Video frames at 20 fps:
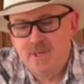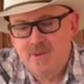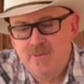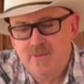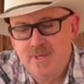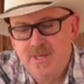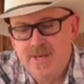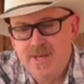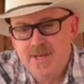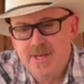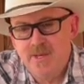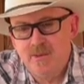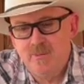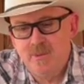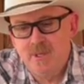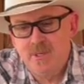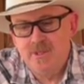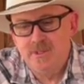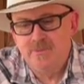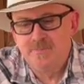Banana
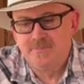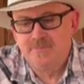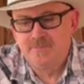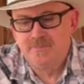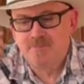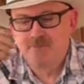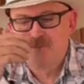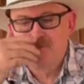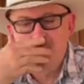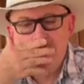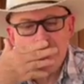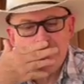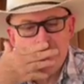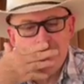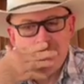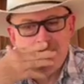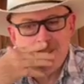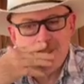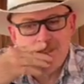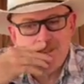bread.
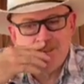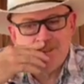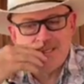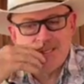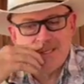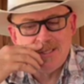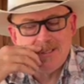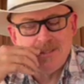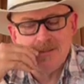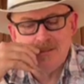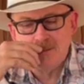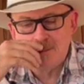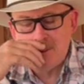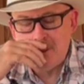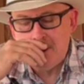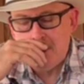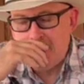I think I know what that is.